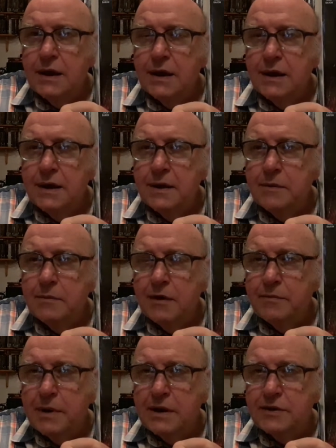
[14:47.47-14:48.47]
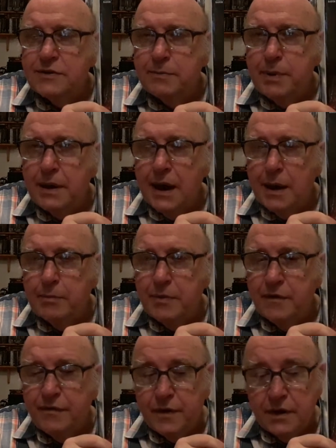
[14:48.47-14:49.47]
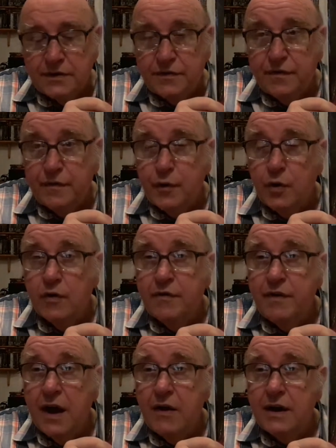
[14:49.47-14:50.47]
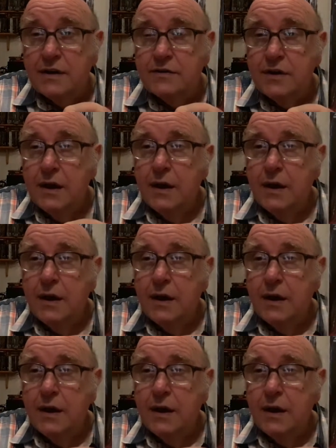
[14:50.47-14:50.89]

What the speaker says: I've managed to pick up the first 4 variants.